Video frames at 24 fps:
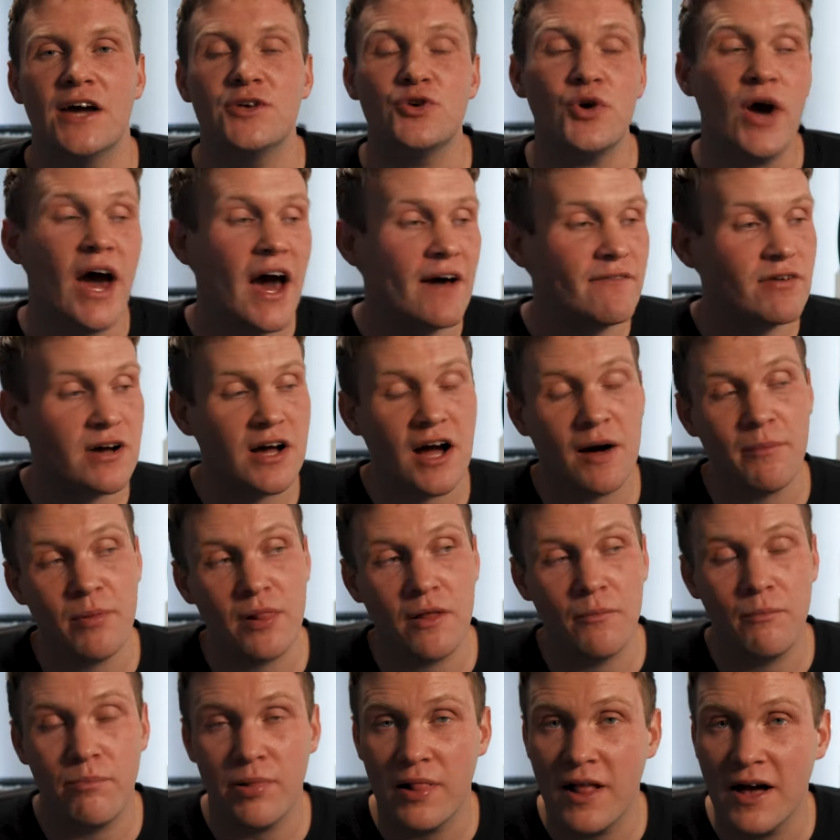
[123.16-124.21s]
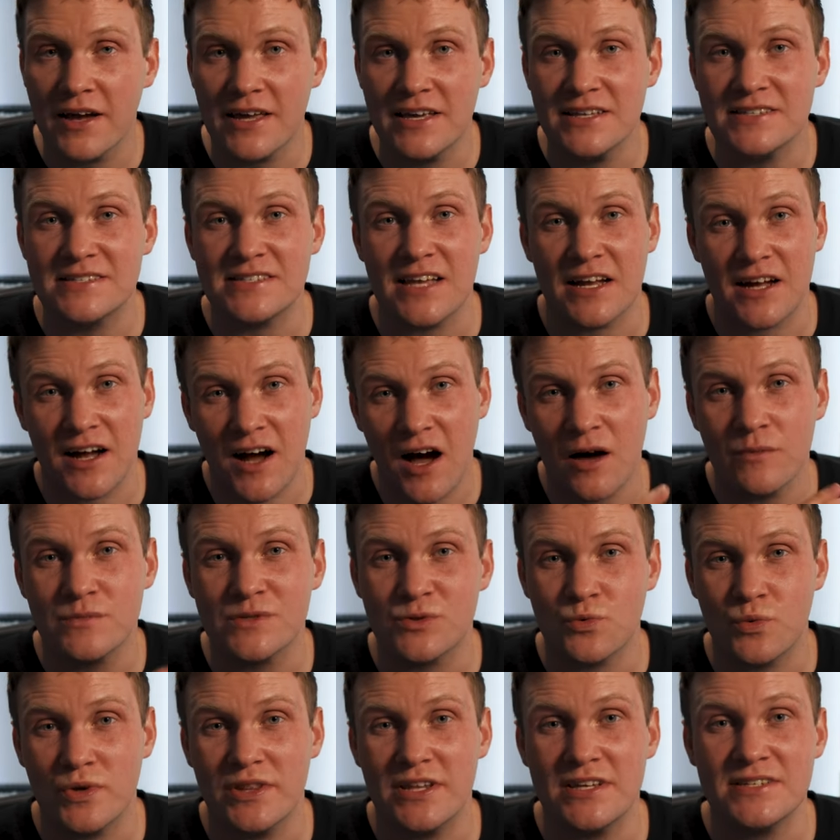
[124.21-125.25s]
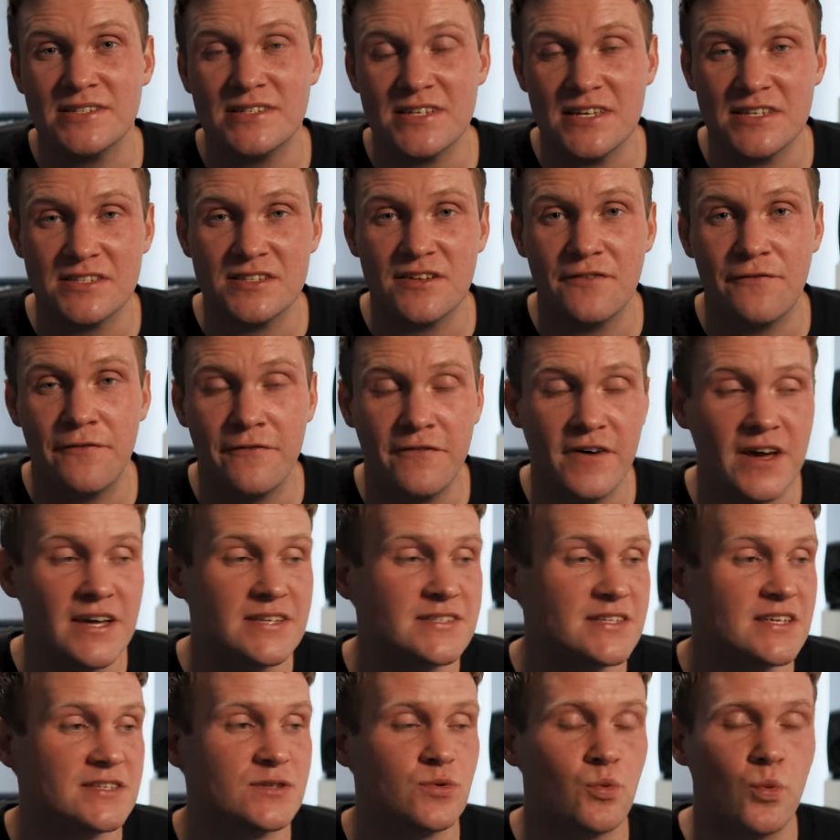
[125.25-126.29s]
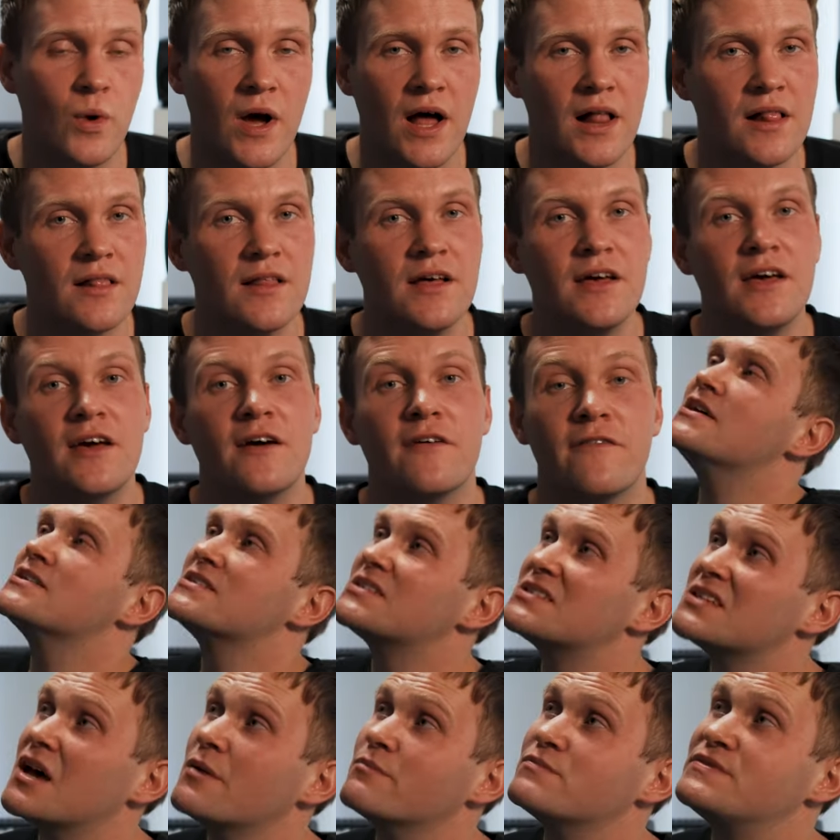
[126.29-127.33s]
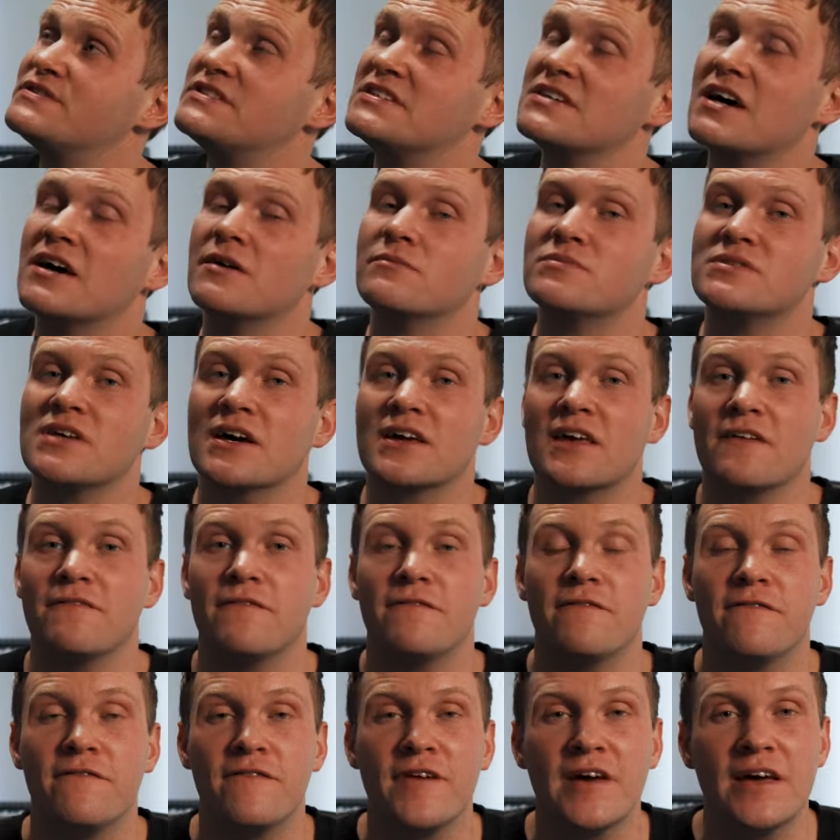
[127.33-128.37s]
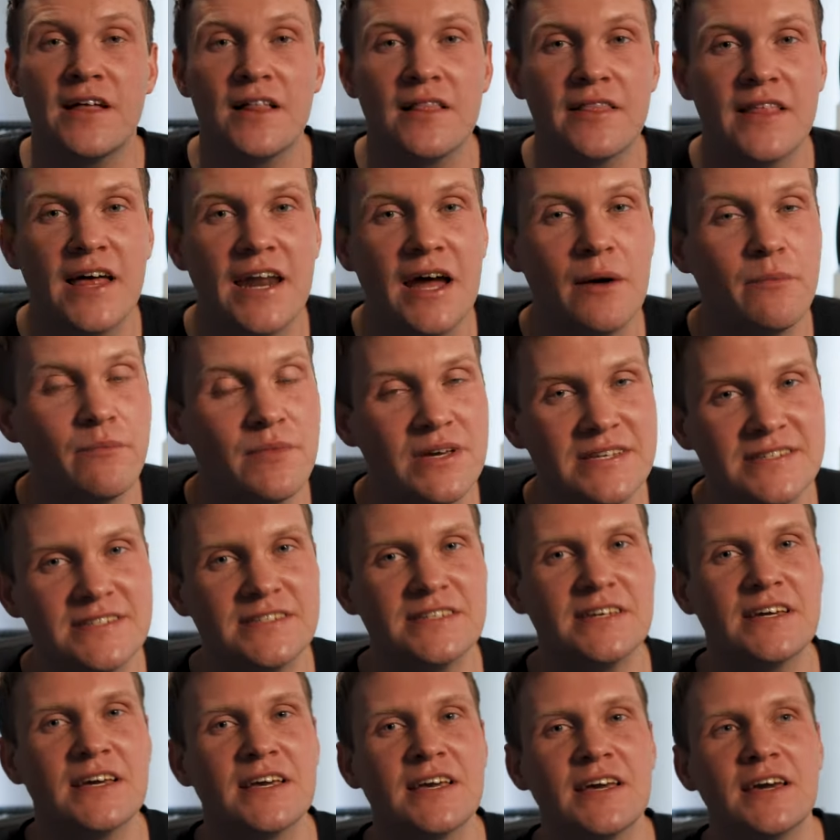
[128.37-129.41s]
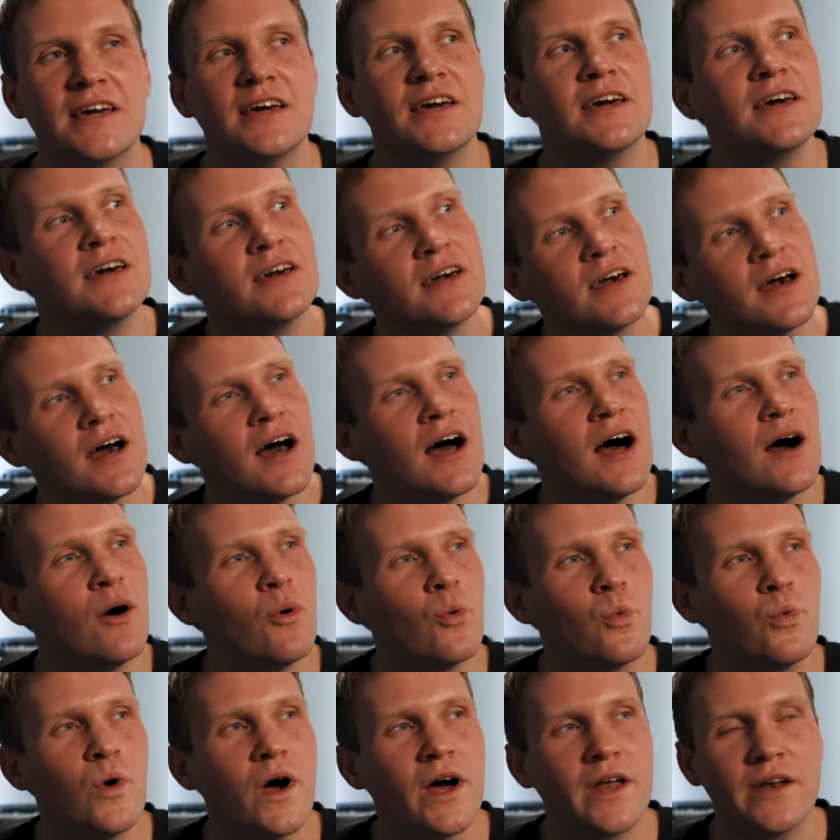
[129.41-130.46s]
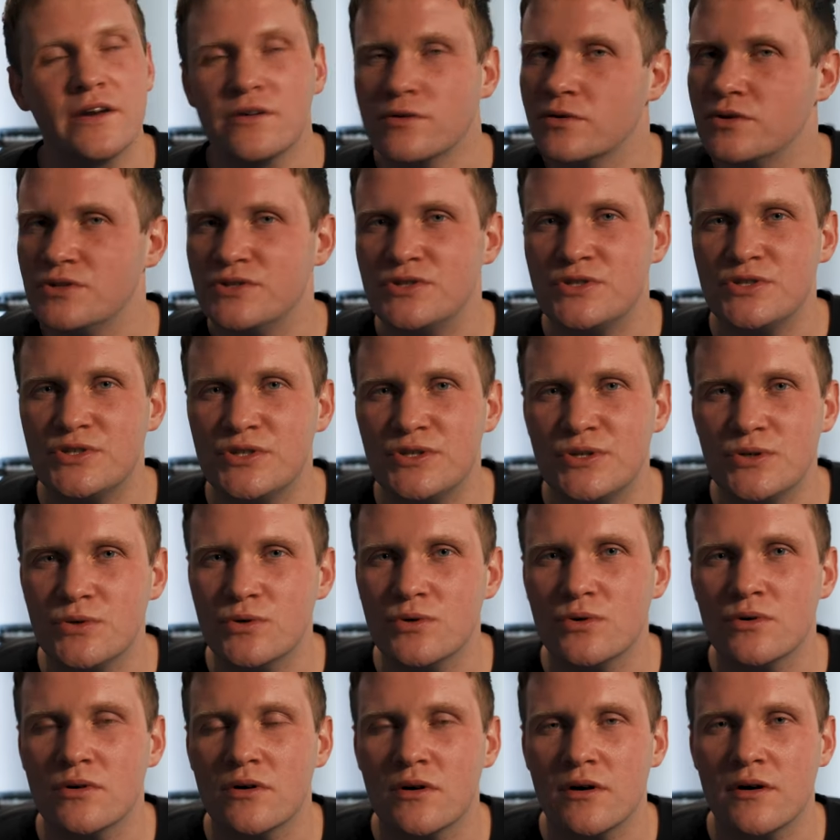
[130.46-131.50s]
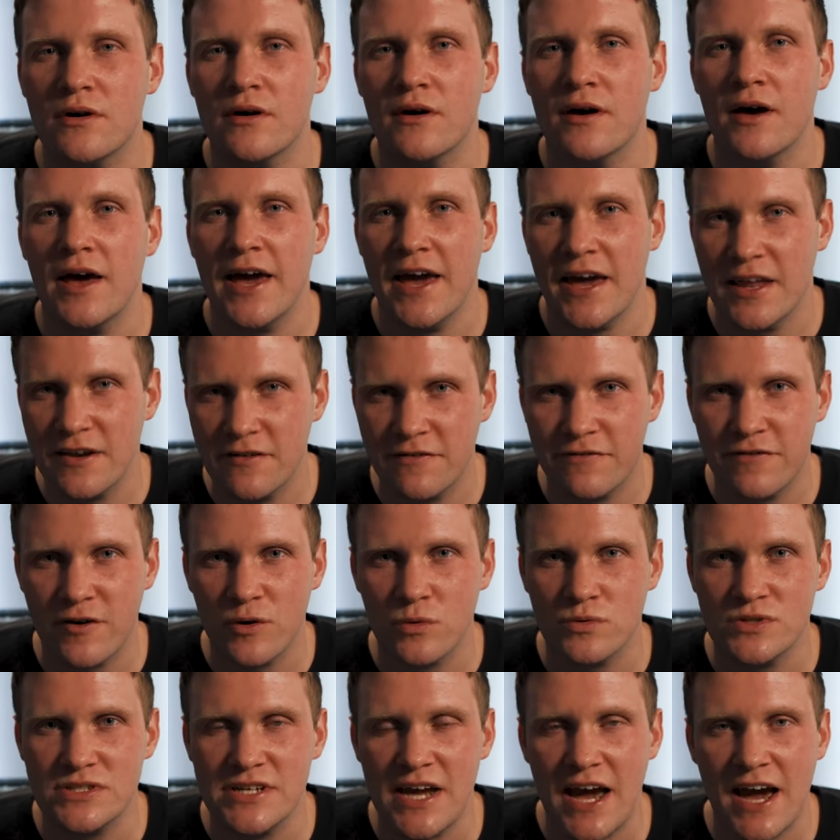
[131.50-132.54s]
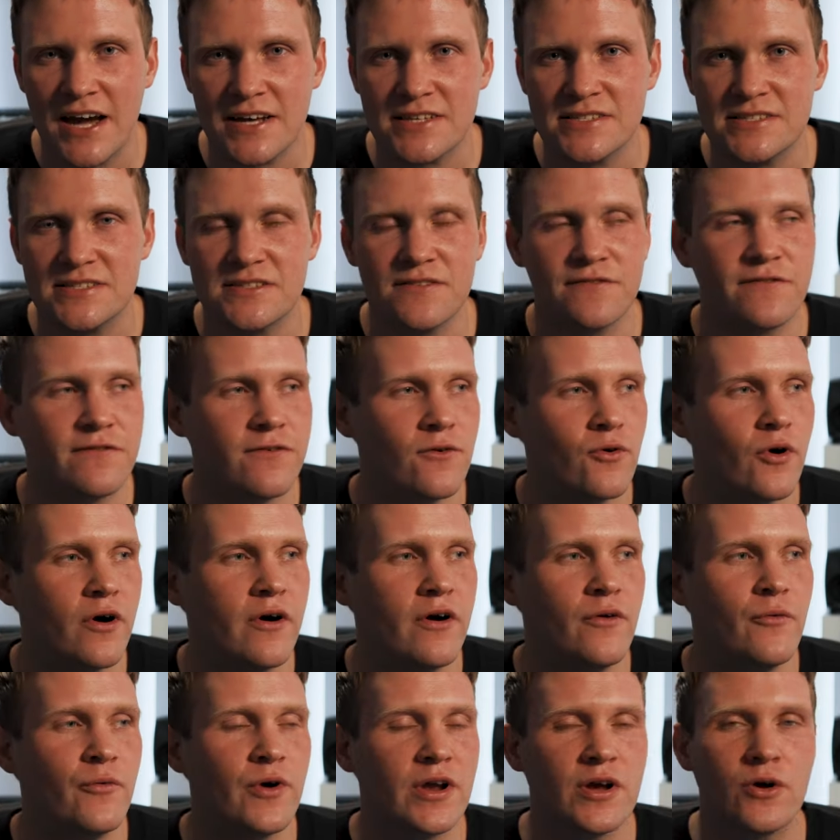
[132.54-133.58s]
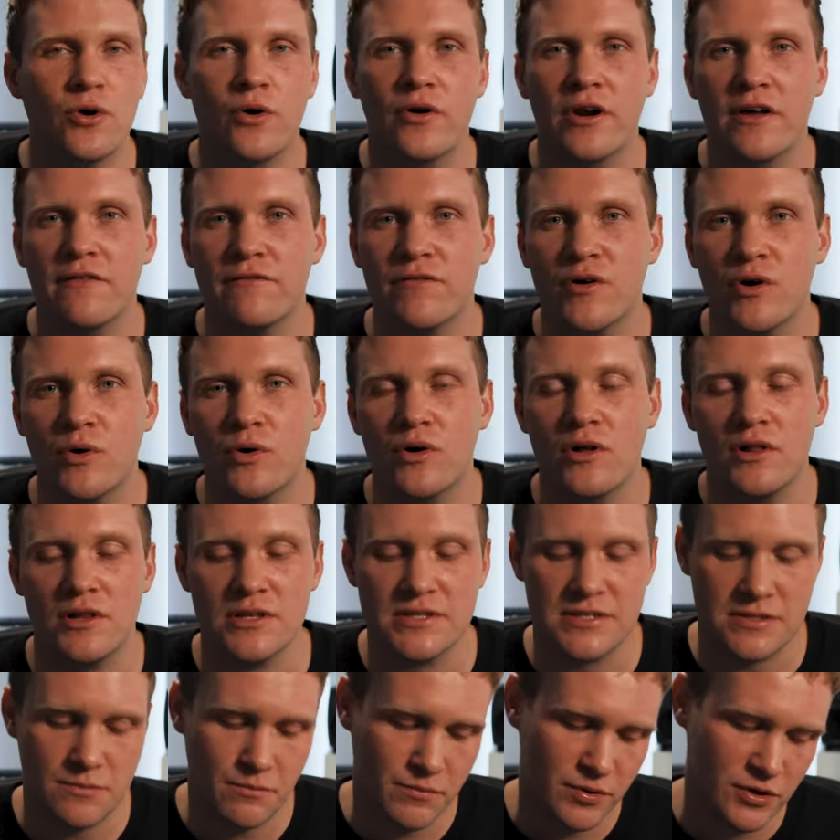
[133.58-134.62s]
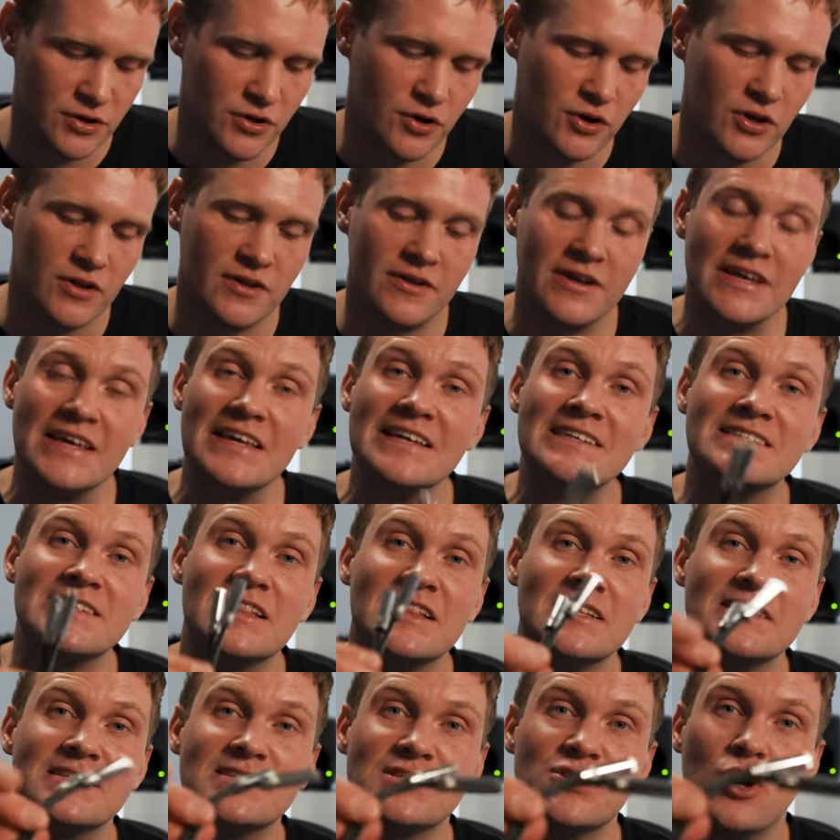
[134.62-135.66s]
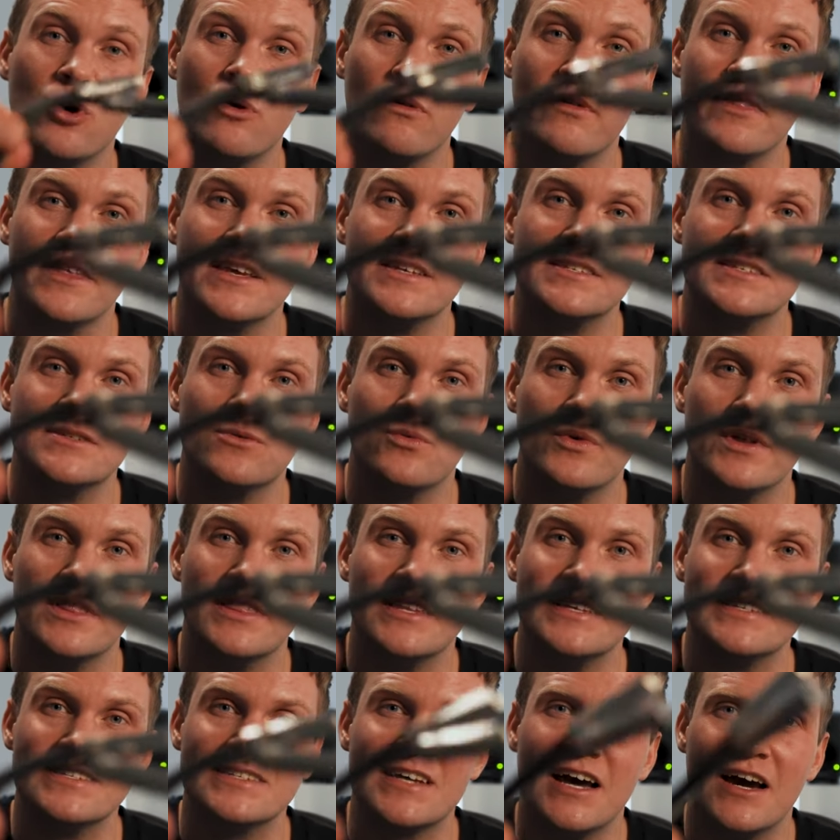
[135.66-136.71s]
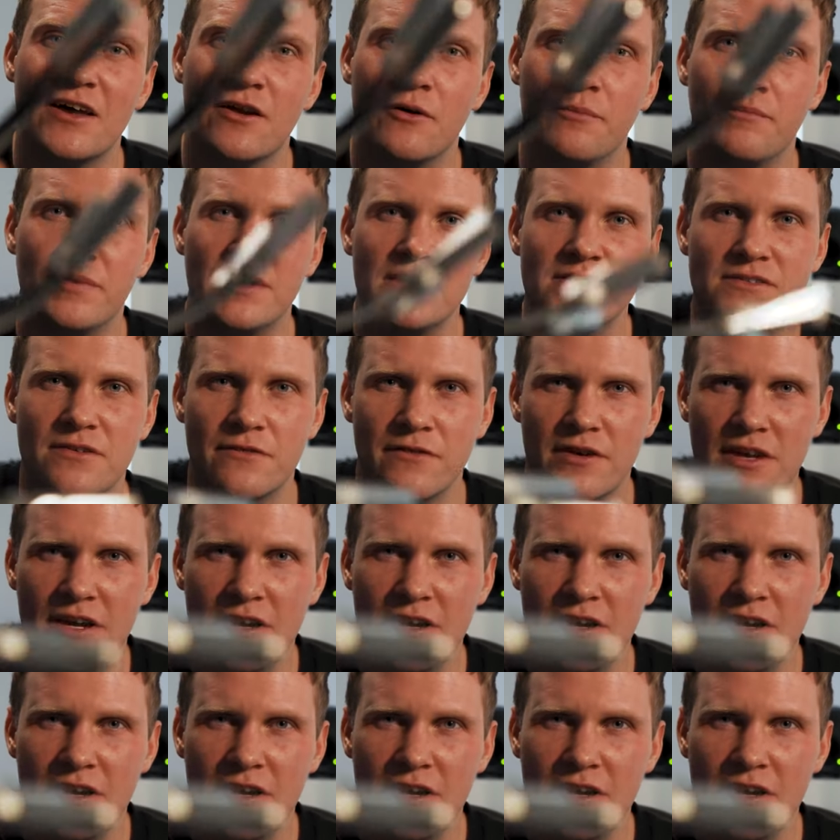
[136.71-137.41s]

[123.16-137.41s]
And you have a couple of plugins that comes with this interface as well. Sometimes I can feel that I'm missing one or two headphone jacks for recording vocals, but you can easily solve this with this kind of piece of